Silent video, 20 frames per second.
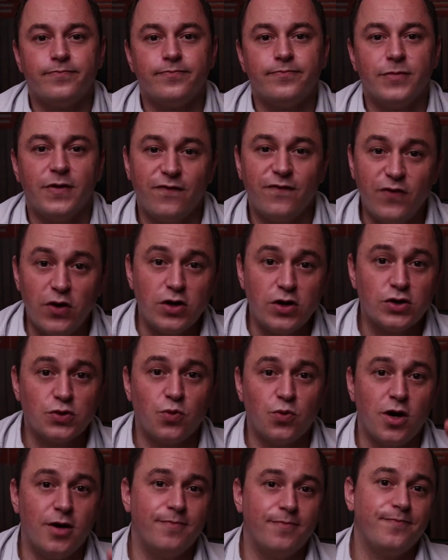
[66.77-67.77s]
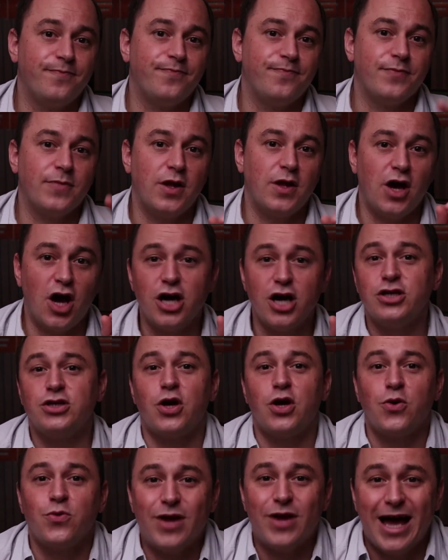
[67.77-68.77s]
The first one, I
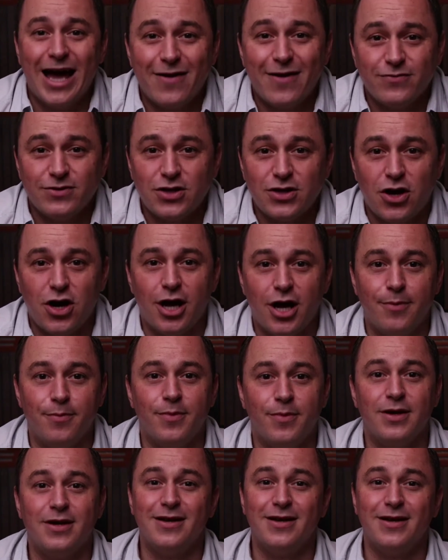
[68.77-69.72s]
don't have time.